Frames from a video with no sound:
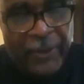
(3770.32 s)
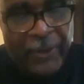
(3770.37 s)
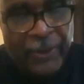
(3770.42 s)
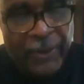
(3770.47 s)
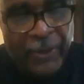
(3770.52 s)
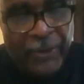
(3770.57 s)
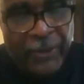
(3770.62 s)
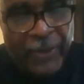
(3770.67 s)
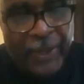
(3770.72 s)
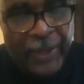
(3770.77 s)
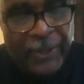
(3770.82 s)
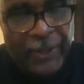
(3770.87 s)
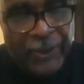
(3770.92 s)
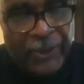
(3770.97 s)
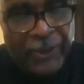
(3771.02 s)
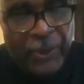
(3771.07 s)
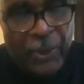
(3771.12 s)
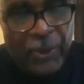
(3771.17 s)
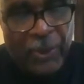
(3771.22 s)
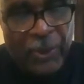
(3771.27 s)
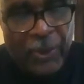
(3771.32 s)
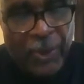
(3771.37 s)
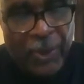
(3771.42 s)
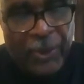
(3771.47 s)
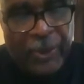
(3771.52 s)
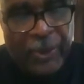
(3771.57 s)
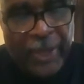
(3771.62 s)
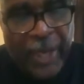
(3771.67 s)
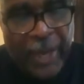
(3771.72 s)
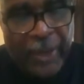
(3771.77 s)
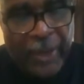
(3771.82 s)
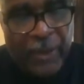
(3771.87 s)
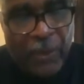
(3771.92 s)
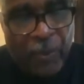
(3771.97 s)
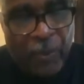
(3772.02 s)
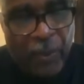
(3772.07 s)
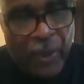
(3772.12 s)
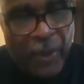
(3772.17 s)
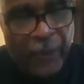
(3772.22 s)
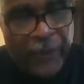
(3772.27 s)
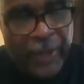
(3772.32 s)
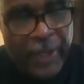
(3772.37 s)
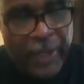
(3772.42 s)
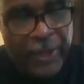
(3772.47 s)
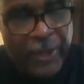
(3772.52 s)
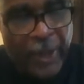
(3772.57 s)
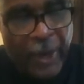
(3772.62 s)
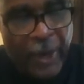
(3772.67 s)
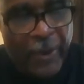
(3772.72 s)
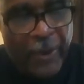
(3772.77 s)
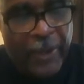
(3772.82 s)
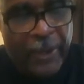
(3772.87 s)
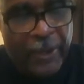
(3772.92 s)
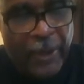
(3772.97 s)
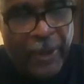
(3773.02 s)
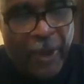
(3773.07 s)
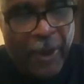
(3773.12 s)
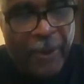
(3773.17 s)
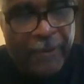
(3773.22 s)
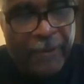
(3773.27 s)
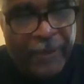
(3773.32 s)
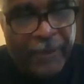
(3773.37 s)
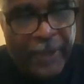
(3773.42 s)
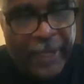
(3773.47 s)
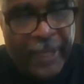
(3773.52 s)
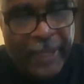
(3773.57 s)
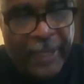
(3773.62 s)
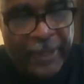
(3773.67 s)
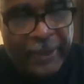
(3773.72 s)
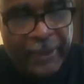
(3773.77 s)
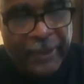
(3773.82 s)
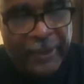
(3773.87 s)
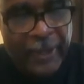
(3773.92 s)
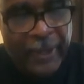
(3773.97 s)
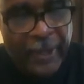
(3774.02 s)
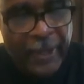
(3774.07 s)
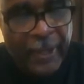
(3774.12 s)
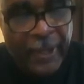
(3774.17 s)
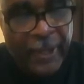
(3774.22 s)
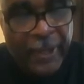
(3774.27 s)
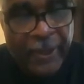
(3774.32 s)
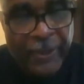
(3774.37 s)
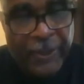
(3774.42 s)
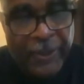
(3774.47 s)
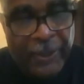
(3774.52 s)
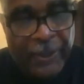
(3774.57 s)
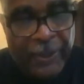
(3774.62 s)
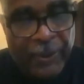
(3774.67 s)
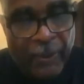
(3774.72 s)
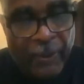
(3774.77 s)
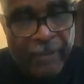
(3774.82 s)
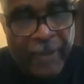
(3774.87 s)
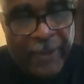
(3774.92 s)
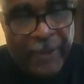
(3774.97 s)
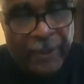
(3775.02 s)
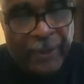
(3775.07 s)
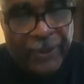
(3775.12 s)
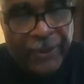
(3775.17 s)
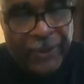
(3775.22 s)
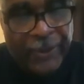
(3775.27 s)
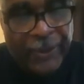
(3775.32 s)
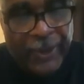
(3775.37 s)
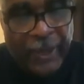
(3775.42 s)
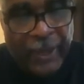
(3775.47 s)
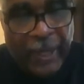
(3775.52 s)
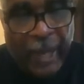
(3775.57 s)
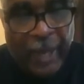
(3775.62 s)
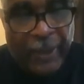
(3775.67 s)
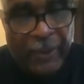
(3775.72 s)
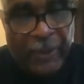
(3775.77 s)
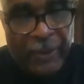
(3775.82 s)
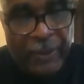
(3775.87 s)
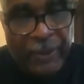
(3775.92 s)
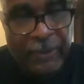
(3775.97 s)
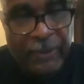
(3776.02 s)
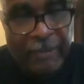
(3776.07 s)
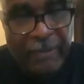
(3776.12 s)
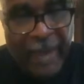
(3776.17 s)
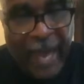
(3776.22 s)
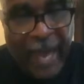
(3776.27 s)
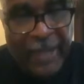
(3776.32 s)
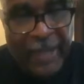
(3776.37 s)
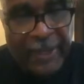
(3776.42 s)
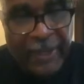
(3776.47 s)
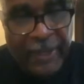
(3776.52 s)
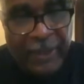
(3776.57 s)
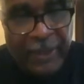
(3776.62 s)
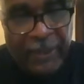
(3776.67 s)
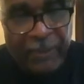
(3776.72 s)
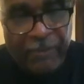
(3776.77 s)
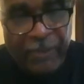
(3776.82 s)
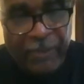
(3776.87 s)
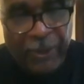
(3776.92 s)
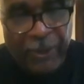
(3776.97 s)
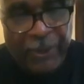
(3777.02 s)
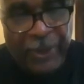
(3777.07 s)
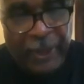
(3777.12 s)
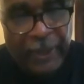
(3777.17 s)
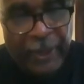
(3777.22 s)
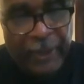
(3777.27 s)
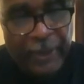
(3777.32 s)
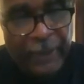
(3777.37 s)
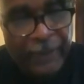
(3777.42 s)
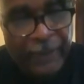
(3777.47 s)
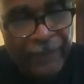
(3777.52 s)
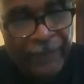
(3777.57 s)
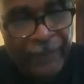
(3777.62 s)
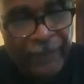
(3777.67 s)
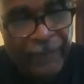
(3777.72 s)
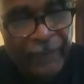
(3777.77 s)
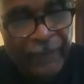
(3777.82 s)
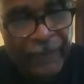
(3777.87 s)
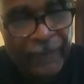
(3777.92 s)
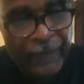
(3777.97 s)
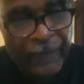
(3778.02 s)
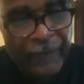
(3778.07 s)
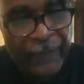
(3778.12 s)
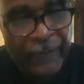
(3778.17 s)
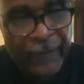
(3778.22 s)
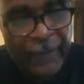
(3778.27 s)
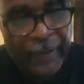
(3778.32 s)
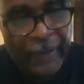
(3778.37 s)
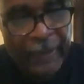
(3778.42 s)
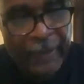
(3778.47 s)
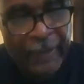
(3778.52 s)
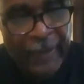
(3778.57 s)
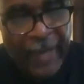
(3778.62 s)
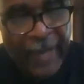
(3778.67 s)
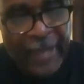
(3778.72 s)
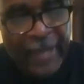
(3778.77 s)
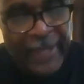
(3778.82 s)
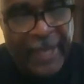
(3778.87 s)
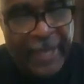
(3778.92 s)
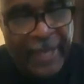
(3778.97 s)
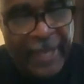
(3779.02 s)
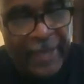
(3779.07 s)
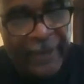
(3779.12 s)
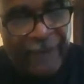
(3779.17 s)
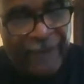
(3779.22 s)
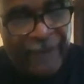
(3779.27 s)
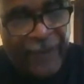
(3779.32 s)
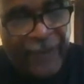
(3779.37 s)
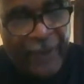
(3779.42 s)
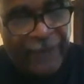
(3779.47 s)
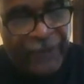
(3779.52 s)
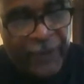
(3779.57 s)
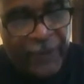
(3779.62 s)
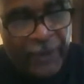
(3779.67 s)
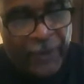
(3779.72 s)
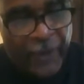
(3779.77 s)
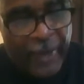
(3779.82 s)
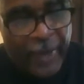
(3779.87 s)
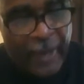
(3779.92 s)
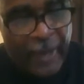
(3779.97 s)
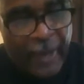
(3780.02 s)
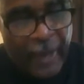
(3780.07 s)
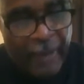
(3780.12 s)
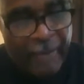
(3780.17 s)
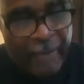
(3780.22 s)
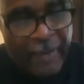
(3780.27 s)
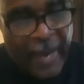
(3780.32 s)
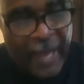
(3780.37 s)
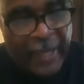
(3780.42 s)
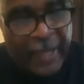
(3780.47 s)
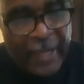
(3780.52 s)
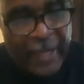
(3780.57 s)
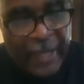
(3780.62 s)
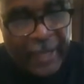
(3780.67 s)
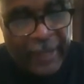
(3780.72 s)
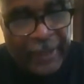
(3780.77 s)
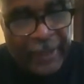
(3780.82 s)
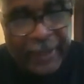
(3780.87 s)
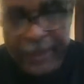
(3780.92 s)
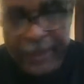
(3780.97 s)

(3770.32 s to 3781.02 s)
degree, the student learns how to will the inherent law of plants, crystal metals, colors, magnets, music. And then in the 5th degree of Malahite,